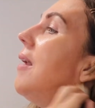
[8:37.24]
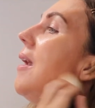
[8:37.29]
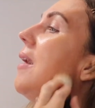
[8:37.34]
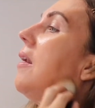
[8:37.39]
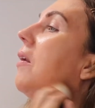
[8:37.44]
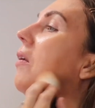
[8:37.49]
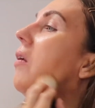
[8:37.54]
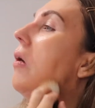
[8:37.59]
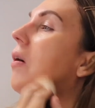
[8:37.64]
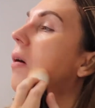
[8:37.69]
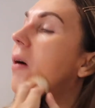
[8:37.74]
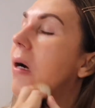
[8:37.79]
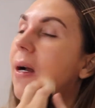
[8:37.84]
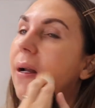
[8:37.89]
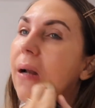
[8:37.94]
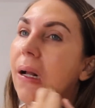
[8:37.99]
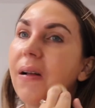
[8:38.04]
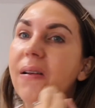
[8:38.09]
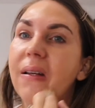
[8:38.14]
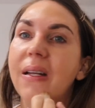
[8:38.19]
need a lot,
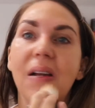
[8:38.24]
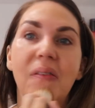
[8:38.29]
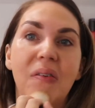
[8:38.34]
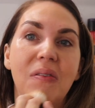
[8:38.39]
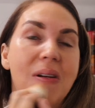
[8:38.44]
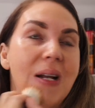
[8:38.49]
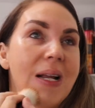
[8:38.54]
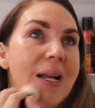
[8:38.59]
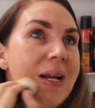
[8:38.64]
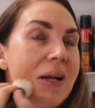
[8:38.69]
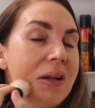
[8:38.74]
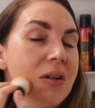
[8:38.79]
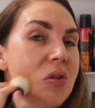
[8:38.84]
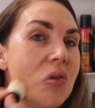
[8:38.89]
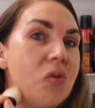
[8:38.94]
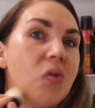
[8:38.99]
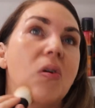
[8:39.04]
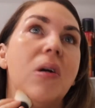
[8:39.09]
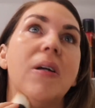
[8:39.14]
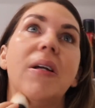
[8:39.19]
and I definitely
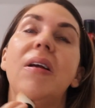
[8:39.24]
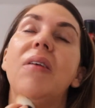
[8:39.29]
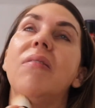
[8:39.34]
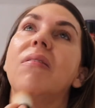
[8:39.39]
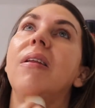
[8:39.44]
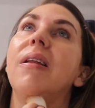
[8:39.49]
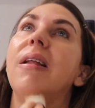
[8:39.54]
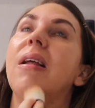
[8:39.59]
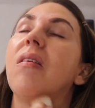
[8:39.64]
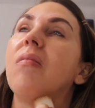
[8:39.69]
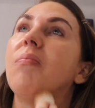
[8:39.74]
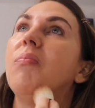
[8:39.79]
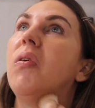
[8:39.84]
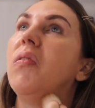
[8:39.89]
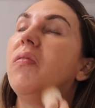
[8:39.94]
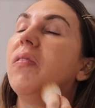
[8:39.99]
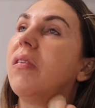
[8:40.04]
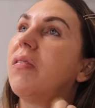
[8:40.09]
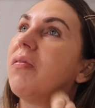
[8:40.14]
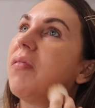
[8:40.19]
enjoy using this
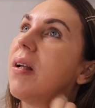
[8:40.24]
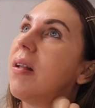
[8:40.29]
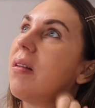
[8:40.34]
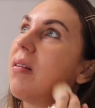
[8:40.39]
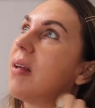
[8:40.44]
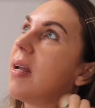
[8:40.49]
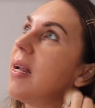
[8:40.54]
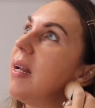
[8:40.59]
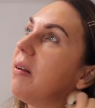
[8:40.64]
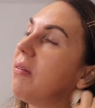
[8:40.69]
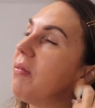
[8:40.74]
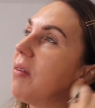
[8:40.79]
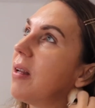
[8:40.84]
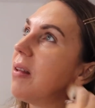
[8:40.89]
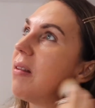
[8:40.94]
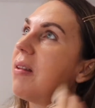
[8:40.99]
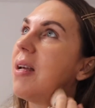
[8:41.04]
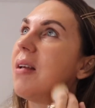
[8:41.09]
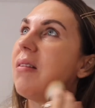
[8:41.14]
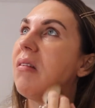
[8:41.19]
more than the Fenty. The
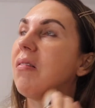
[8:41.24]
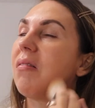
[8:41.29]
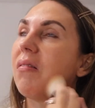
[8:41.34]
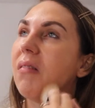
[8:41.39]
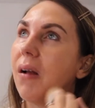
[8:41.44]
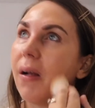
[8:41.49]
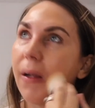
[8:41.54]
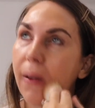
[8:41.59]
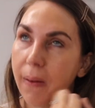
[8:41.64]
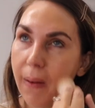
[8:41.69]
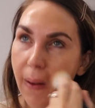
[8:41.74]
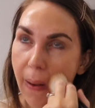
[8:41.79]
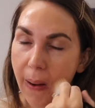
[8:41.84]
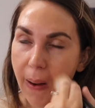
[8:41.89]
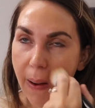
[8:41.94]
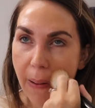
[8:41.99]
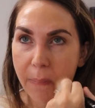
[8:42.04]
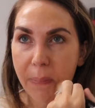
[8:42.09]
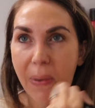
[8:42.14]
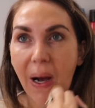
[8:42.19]
Fenty is just like...
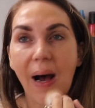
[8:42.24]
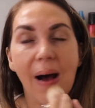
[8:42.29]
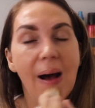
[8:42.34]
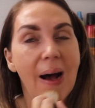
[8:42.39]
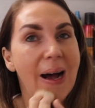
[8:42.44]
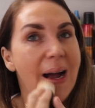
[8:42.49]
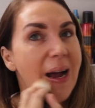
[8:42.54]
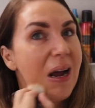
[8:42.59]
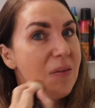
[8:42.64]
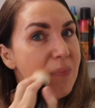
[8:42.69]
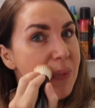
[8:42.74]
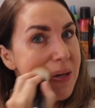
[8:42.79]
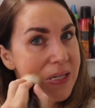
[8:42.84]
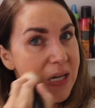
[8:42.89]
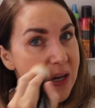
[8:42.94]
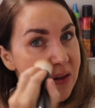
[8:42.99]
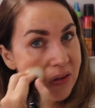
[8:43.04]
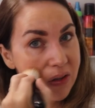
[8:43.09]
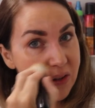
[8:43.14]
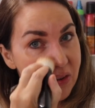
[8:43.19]
But I have been
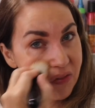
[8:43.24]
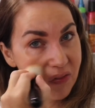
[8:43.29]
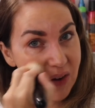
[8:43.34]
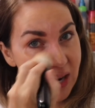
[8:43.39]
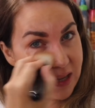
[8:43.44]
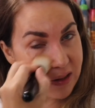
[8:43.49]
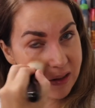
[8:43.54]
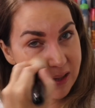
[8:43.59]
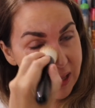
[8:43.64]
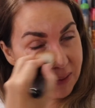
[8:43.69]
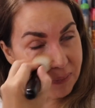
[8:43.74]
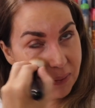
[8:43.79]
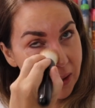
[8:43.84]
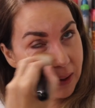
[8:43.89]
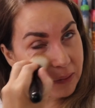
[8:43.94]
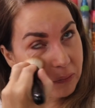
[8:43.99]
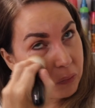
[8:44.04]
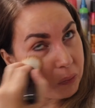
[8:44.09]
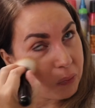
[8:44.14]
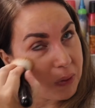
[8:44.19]
using the Fenty
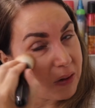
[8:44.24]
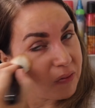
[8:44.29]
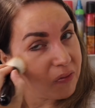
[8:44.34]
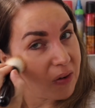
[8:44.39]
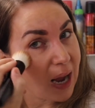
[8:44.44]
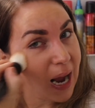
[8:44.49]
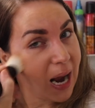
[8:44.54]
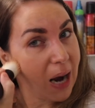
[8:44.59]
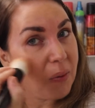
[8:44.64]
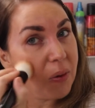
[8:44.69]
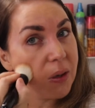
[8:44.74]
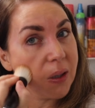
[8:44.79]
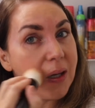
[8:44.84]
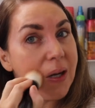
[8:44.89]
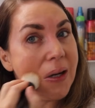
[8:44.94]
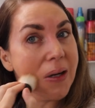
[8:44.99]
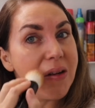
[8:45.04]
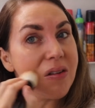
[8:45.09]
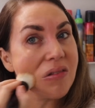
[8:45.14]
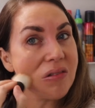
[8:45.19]
one with
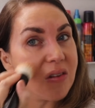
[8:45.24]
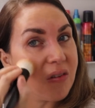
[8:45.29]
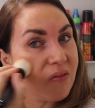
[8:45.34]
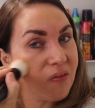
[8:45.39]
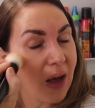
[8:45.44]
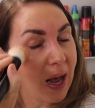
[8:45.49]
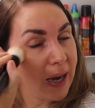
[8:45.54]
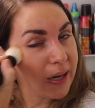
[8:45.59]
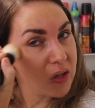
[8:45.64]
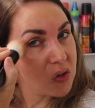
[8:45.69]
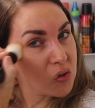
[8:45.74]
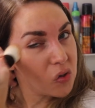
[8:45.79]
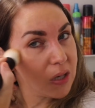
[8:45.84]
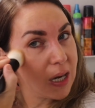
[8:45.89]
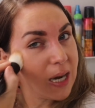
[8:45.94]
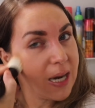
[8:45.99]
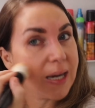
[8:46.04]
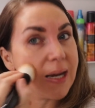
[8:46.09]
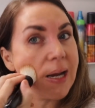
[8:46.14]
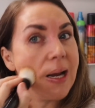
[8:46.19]
Hourglass Vanish
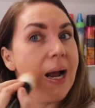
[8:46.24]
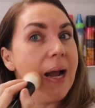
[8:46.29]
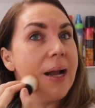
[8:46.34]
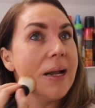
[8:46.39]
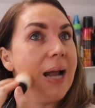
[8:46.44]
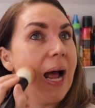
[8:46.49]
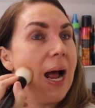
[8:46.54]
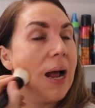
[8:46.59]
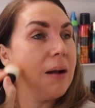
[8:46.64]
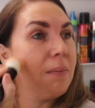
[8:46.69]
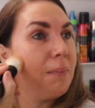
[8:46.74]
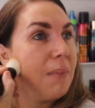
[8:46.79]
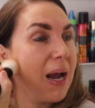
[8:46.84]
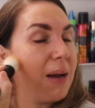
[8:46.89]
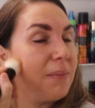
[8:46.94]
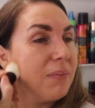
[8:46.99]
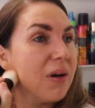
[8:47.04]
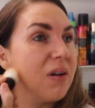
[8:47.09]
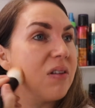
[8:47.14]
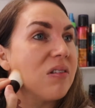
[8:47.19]
Stick, and that
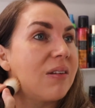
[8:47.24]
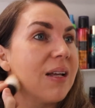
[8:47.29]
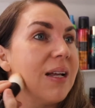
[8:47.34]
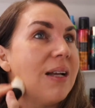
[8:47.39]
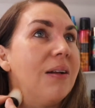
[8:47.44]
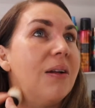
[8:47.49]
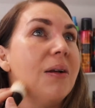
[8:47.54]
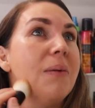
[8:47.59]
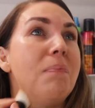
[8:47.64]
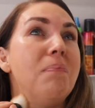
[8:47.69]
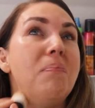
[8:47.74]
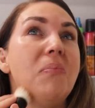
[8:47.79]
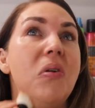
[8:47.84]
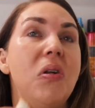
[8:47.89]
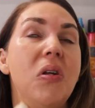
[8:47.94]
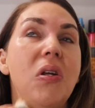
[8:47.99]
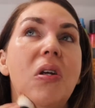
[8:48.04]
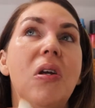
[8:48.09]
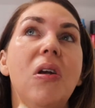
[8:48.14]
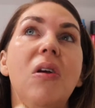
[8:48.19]
made my skin look
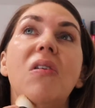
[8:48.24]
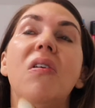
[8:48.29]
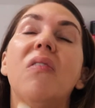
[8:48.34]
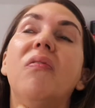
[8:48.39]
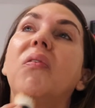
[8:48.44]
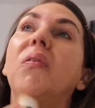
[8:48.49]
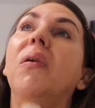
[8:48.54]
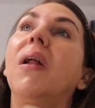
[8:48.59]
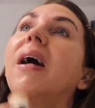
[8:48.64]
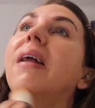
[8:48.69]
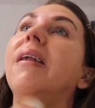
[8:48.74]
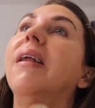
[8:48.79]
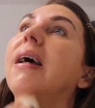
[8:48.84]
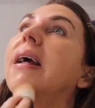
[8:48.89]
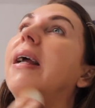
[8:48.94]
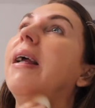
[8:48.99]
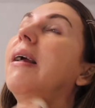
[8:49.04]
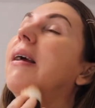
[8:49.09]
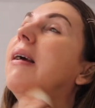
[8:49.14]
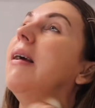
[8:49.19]
beautiful that
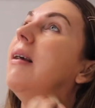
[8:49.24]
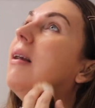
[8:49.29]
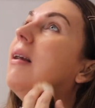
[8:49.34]
day.